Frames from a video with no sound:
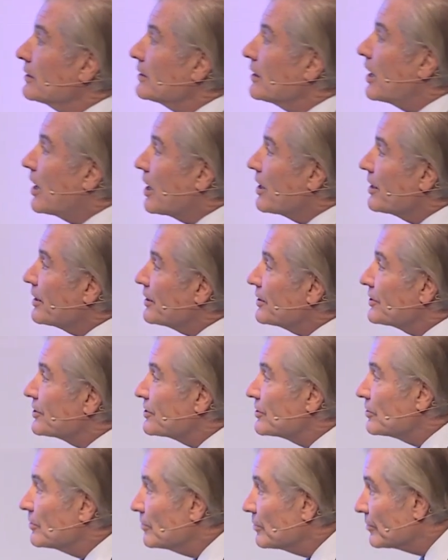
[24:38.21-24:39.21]

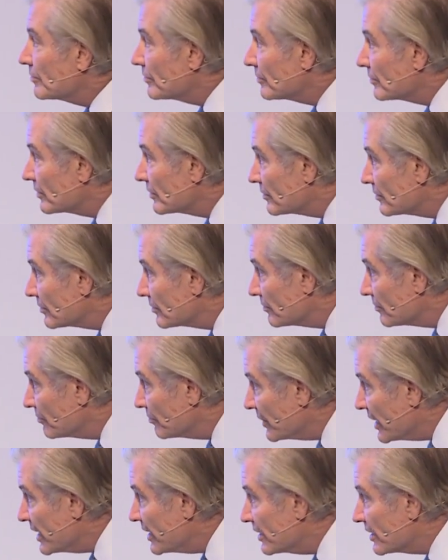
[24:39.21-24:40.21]
Artists,
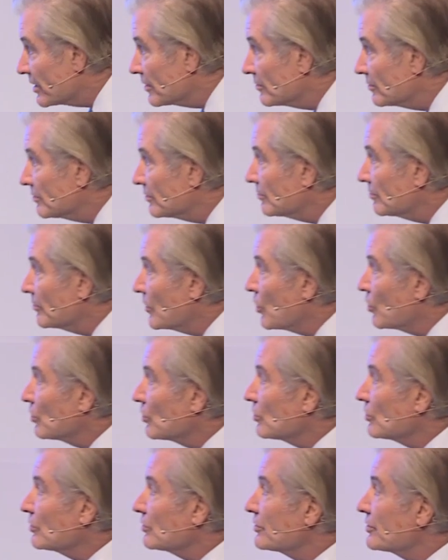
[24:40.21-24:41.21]
media,
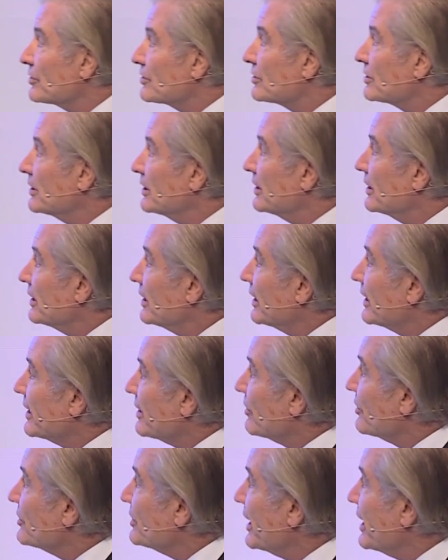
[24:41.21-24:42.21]
moguls,
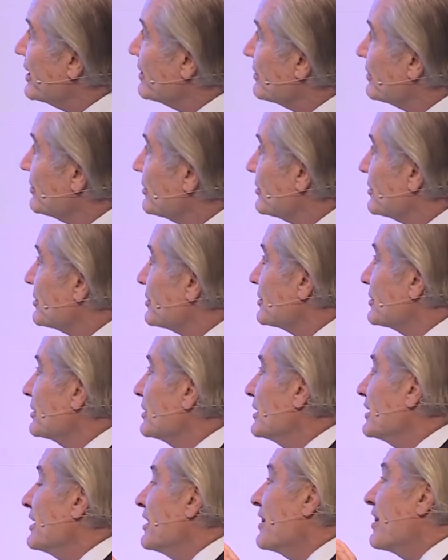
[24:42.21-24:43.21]
entertainers,
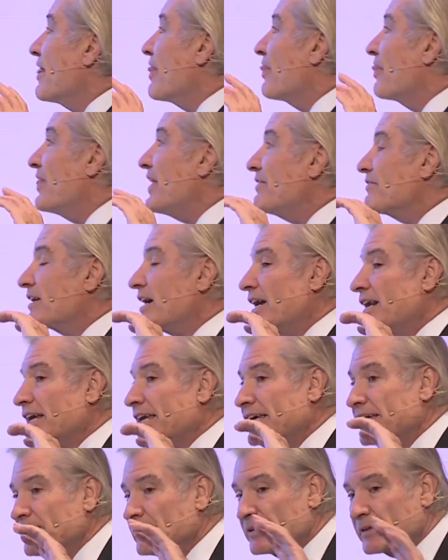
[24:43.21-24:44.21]
they've got to
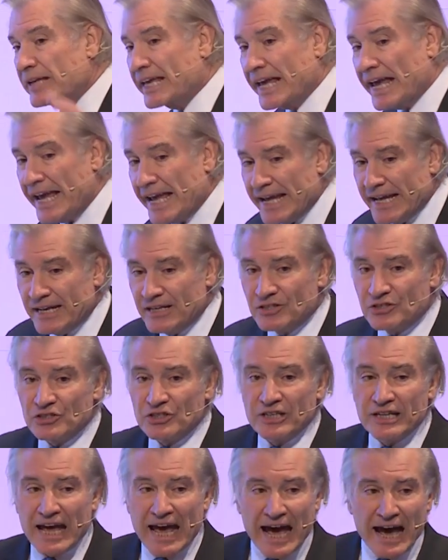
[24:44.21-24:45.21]
be engaged in
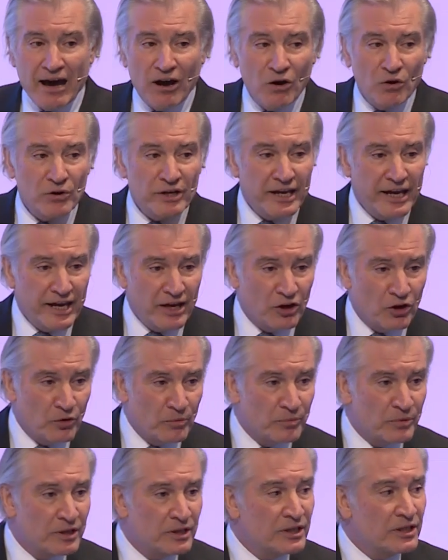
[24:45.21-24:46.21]
how to
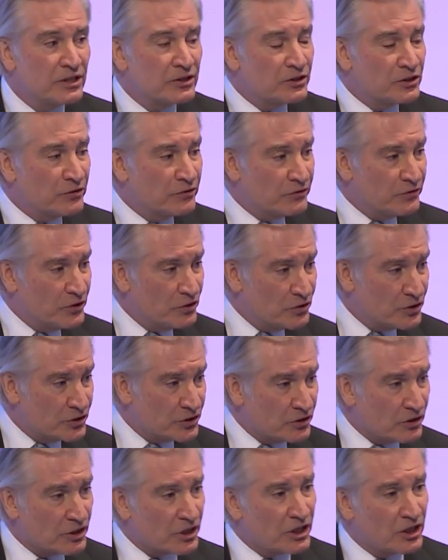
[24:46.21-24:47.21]
help the
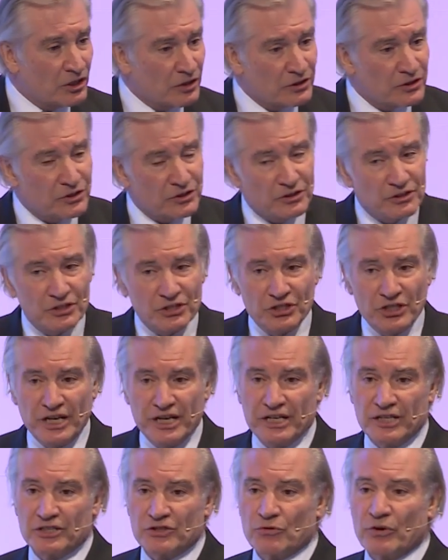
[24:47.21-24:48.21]
future culture
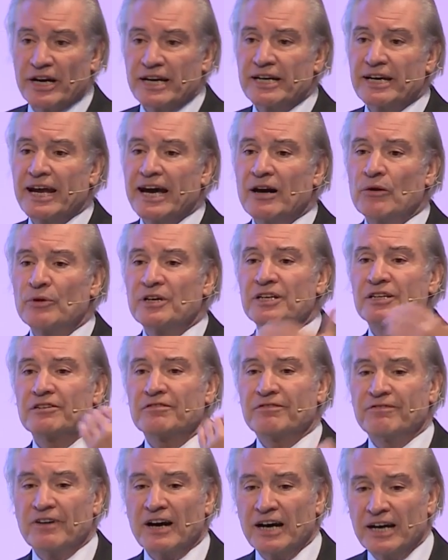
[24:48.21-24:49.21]
change. Right now we
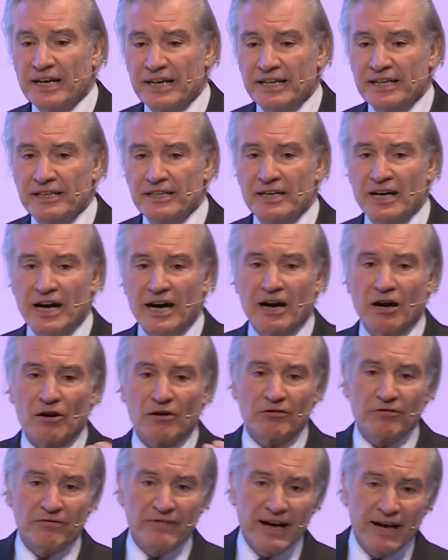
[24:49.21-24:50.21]
define our
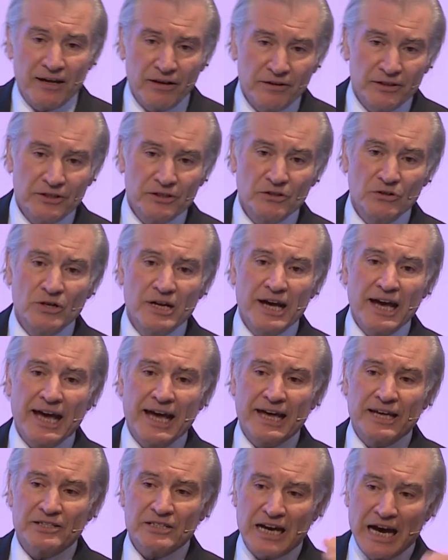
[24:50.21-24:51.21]
value
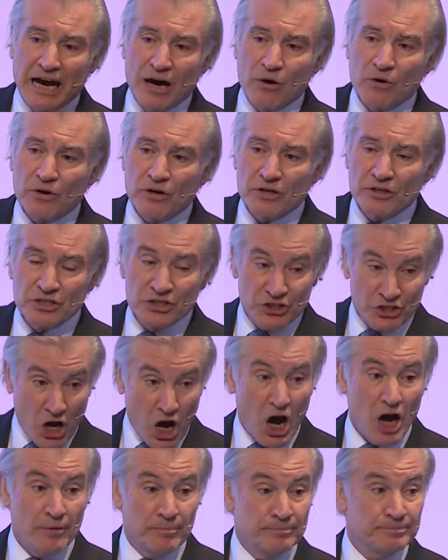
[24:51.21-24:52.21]
as our
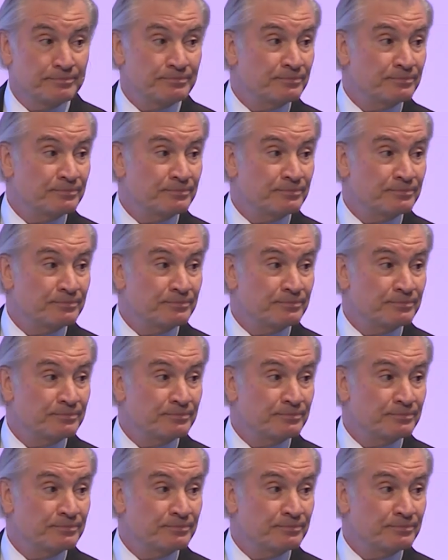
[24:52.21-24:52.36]
job.